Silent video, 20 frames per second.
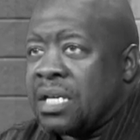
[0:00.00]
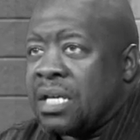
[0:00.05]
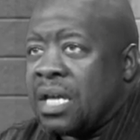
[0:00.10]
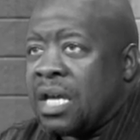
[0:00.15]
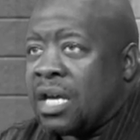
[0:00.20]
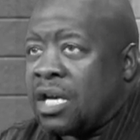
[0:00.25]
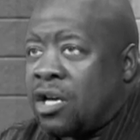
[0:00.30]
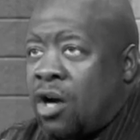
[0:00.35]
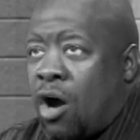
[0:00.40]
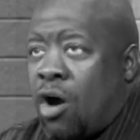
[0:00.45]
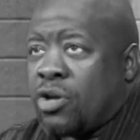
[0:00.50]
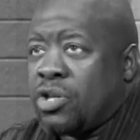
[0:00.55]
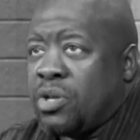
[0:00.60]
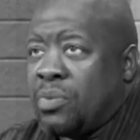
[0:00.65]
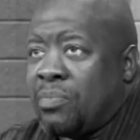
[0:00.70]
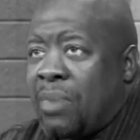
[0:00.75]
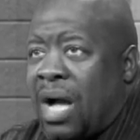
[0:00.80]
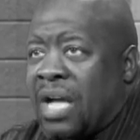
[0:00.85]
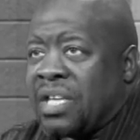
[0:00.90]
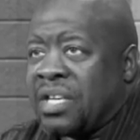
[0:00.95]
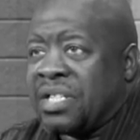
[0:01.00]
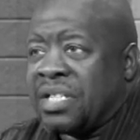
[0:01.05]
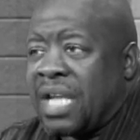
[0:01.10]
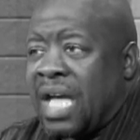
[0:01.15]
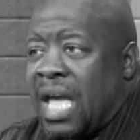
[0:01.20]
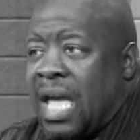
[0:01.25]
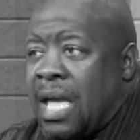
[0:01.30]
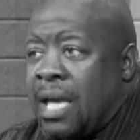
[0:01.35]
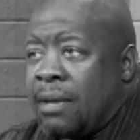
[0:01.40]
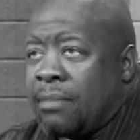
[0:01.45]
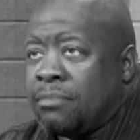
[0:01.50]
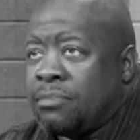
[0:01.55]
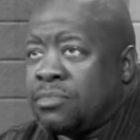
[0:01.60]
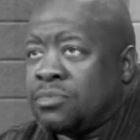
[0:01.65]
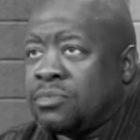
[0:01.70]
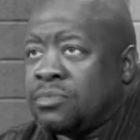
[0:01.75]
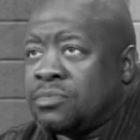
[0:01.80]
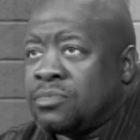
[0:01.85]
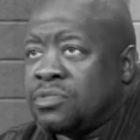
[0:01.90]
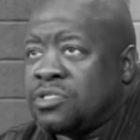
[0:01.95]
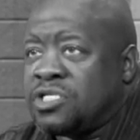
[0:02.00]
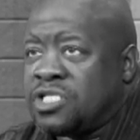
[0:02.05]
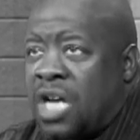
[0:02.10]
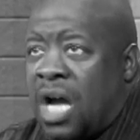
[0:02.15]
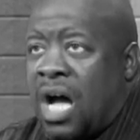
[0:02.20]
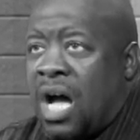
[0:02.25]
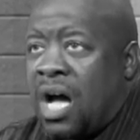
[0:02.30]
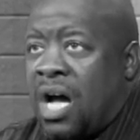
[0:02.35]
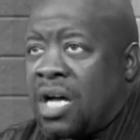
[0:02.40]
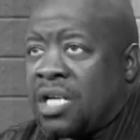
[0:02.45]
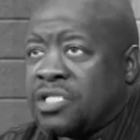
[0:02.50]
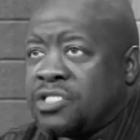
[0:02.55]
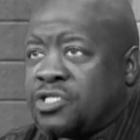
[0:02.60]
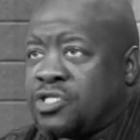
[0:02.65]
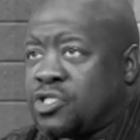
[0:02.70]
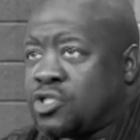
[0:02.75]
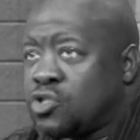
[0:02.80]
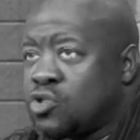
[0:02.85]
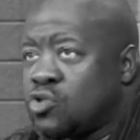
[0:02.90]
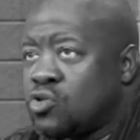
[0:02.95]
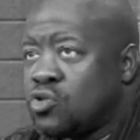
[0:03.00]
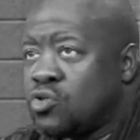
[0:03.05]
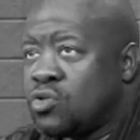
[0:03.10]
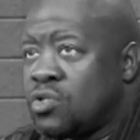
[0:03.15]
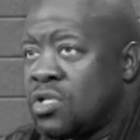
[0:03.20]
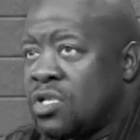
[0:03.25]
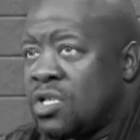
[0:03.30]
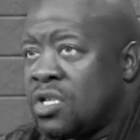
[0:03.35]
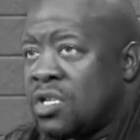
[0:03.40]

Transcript: and call you by your name, John, Sue,